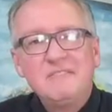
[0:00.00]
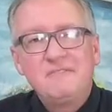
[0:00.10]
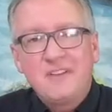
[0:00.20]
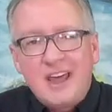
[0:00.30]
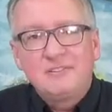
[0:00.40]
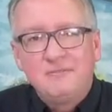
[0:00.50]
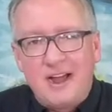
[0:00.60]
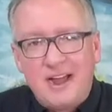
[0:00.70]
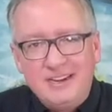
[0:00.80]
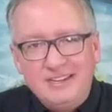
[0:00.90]
fact
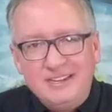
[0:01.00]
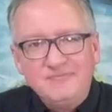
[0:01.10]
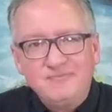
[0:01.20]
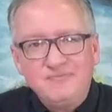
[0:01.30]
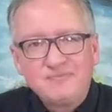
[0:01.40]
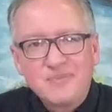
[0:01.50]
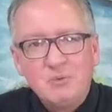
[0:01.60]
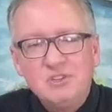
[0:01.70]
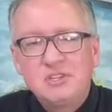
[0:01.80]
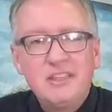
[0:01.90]
finding,
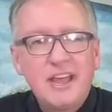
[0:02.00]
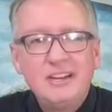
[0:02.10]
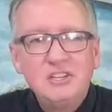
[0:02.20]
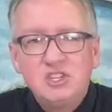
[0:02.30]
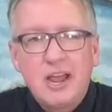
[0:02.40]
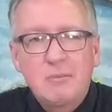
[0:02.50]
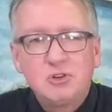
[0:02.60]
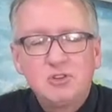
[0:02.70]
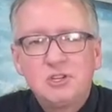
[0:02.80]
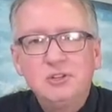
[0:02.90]
and we see that in
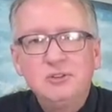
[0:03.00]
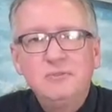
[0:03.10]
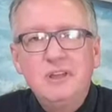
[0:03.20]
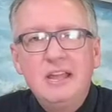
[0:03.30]
chapter 2.